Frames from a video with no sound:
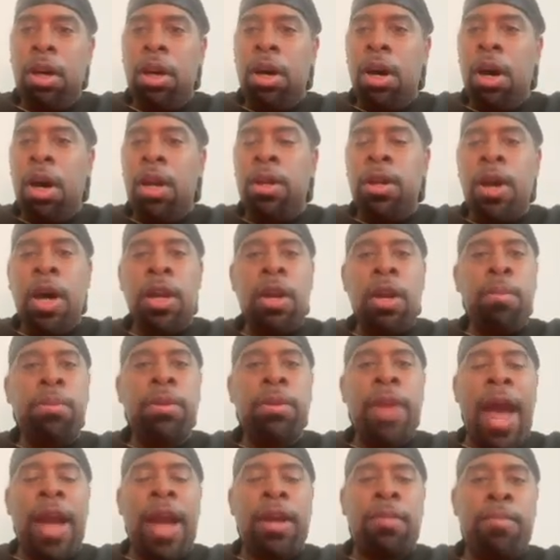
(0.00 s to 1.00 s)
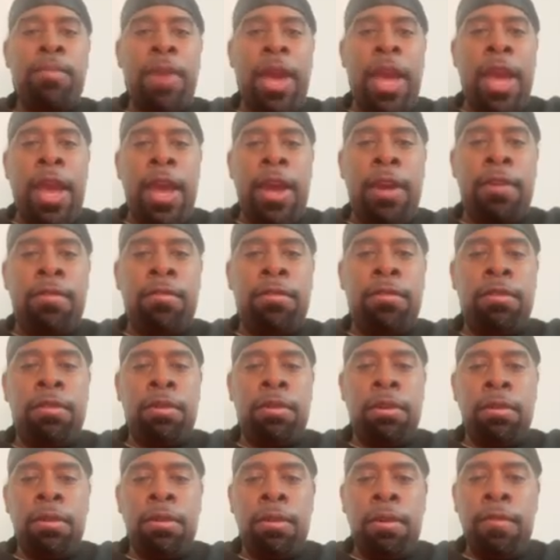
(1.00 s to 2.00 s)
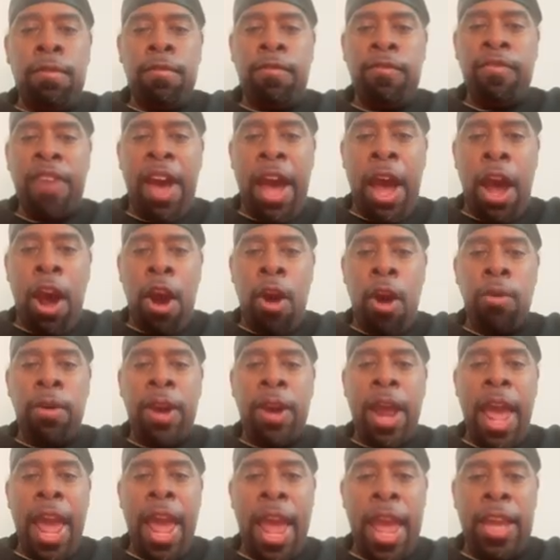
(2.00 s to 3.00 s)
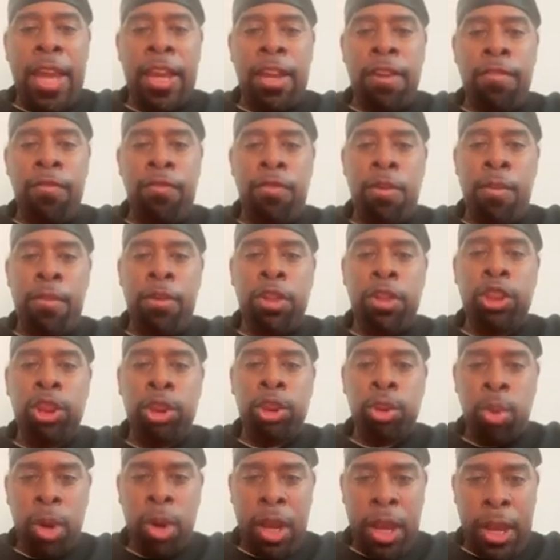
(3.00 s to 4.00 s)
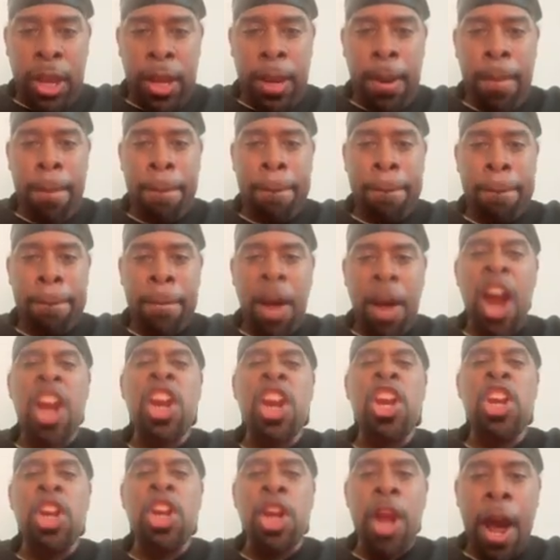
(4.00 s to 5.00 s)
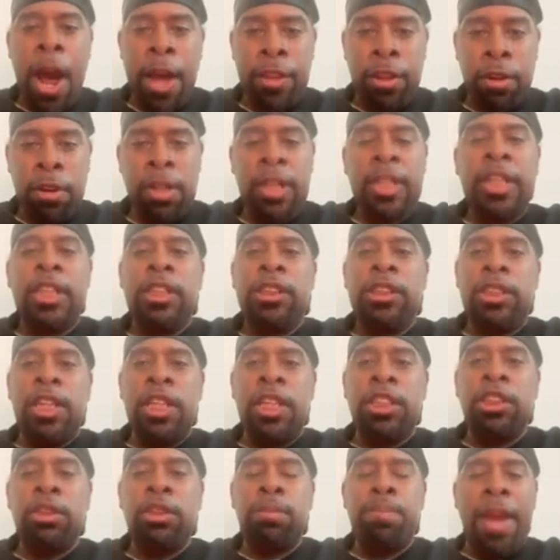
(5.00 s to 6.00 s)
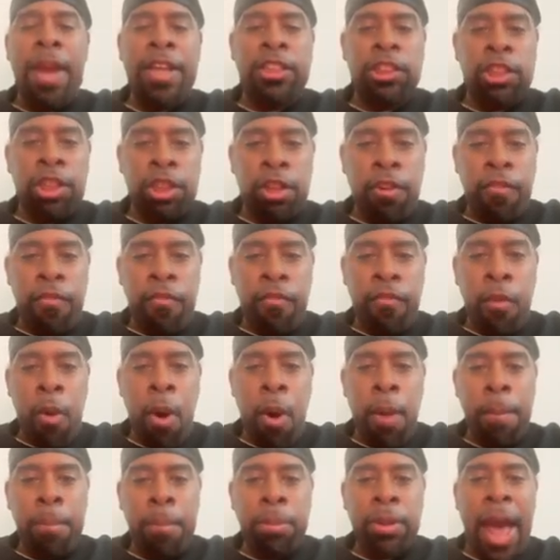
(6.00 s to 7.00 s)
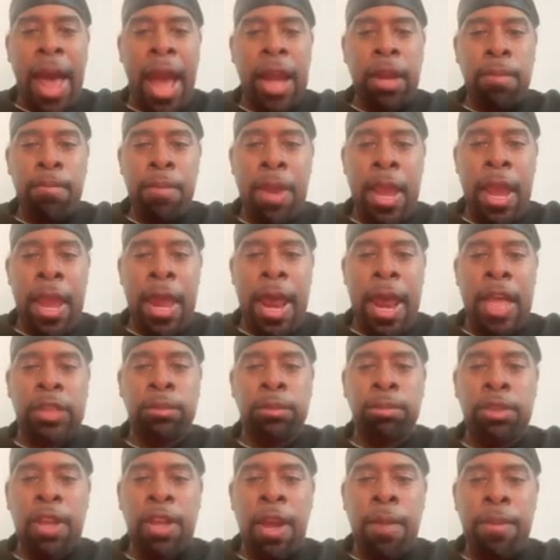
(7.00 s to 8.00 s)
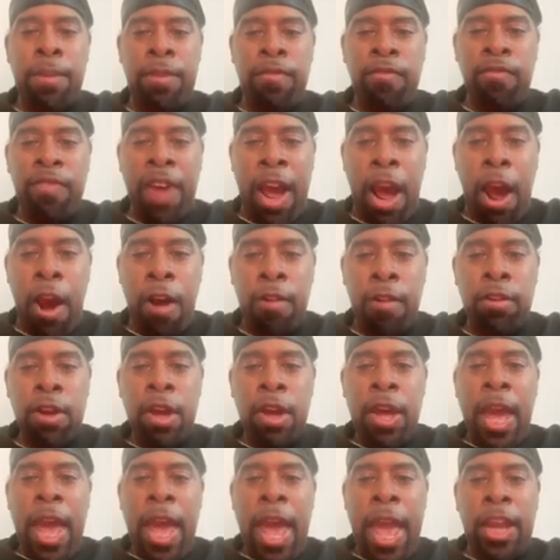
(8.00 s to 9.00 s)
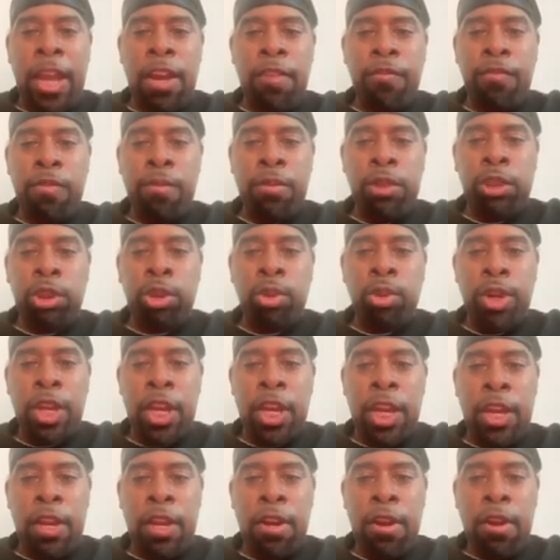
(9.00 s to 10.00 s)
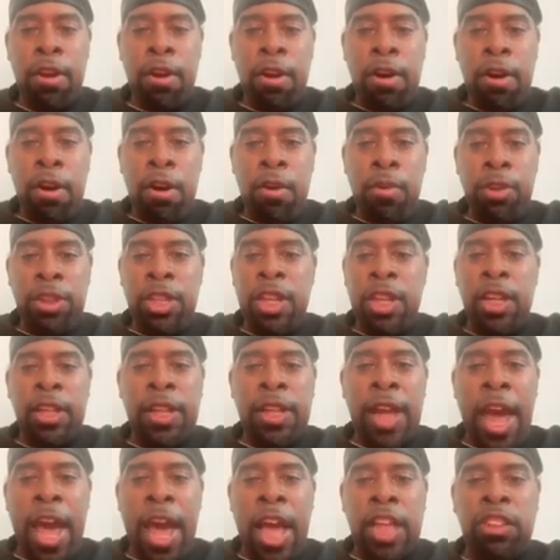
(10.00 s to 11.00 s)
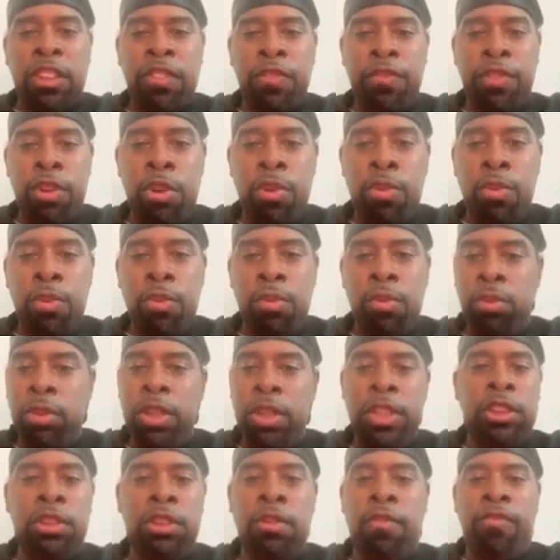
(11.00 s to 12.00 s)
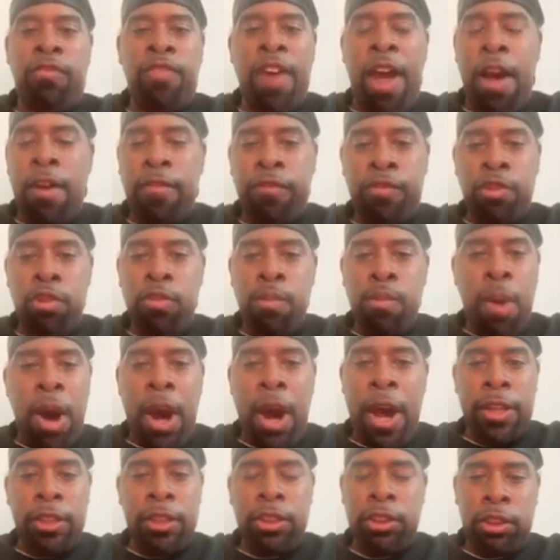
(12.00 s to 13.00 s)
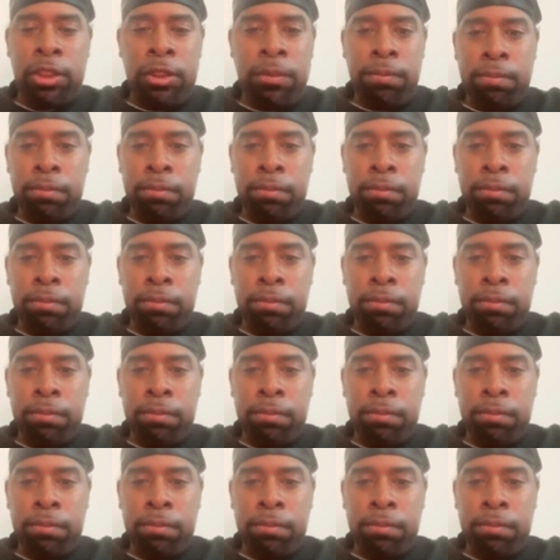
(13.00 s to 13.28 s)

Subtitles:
Another black man found hanging from a tree. Another. This is basically the 4th black man that been found hanging from a tree within the last few months.